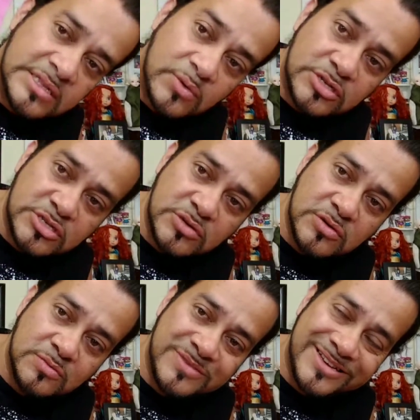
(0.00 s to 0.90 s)
There were
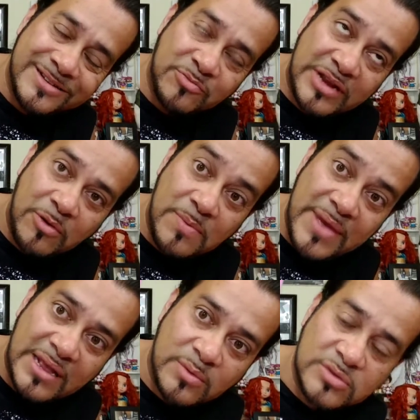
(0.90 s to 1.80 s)
two, but when I went
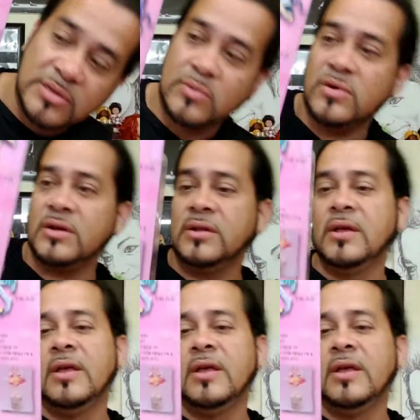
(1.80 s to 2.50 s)
back, there was only one